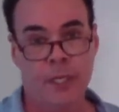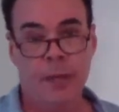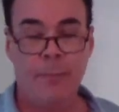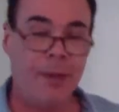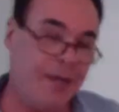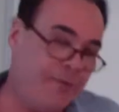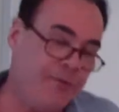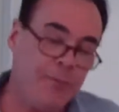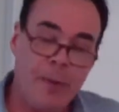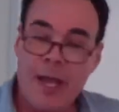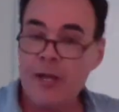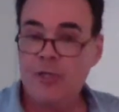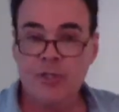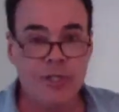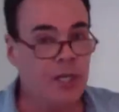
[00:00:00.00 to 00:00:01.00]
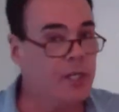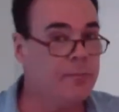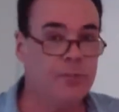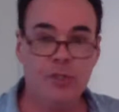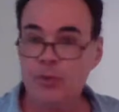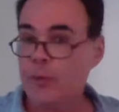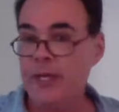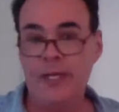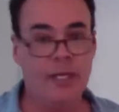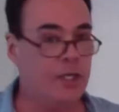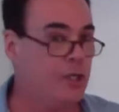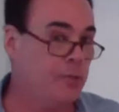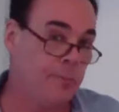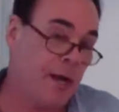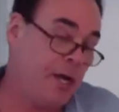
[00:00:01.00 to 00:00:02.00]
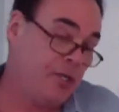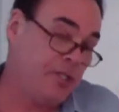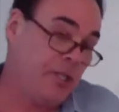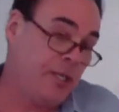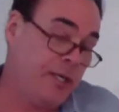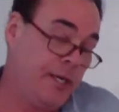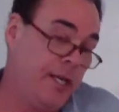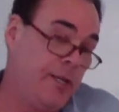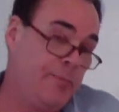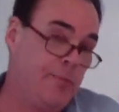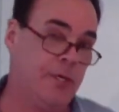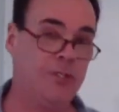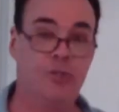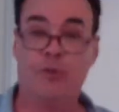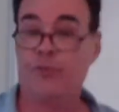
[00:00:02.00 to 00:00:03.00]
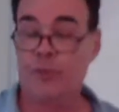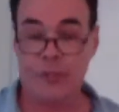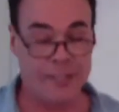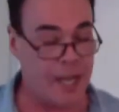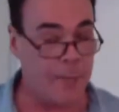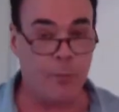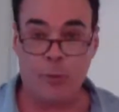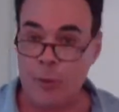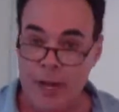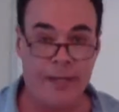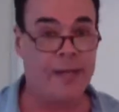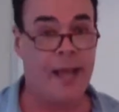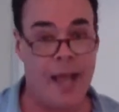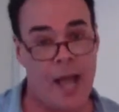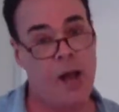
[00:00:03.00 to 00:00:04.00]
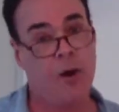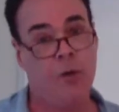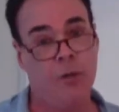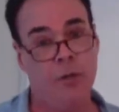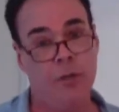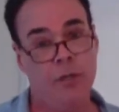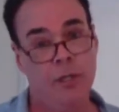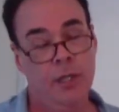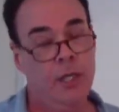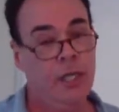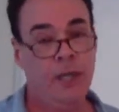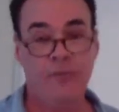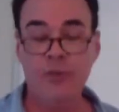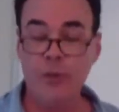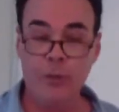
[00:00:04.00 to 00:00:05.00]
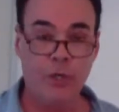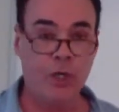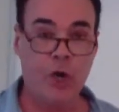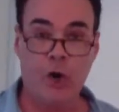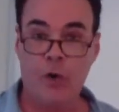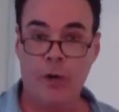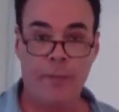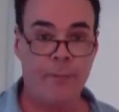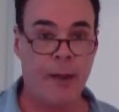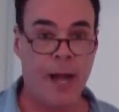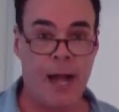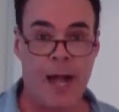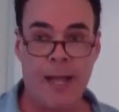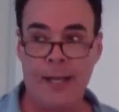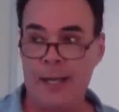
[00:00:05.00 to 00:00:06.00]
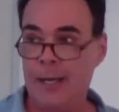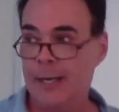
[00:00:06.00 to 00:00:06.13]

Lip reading: But if you buy or sell in between, you could buy or sell at any price. So for example, right now, if you were to go and buy,